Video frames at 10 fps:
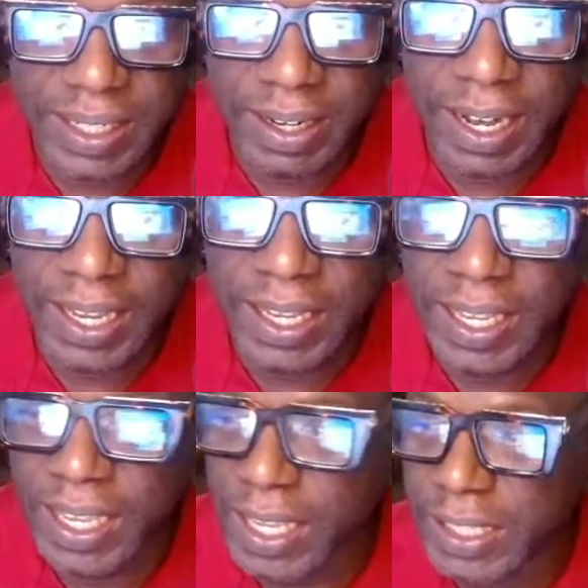All right.
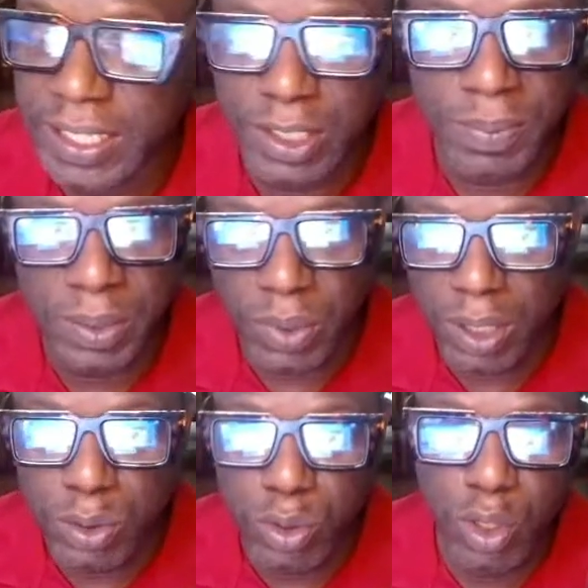He needs to be
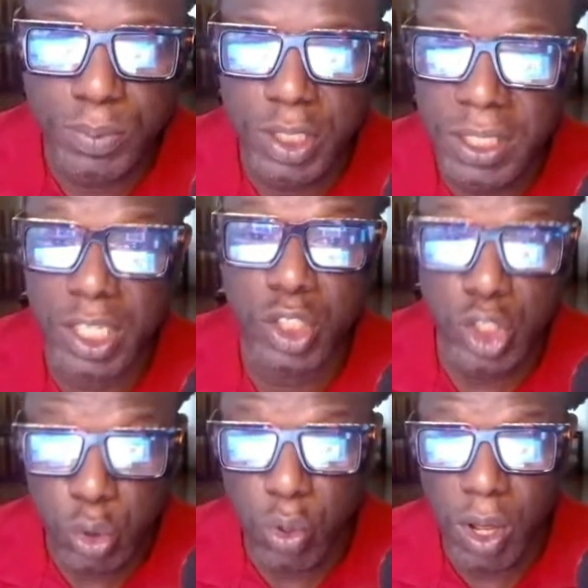well groomed so he can
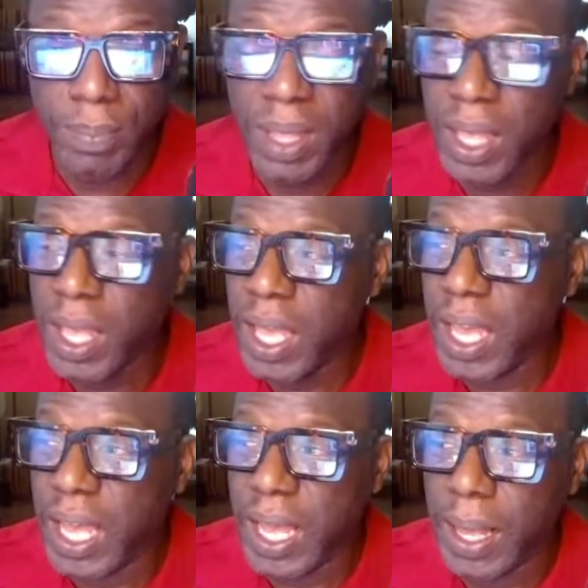show up
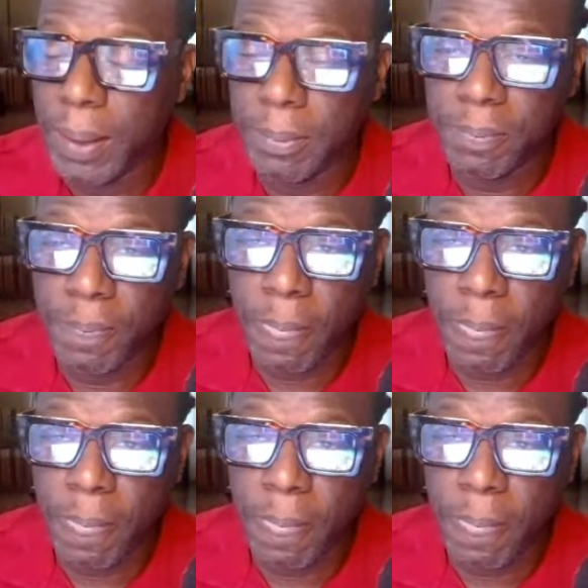um,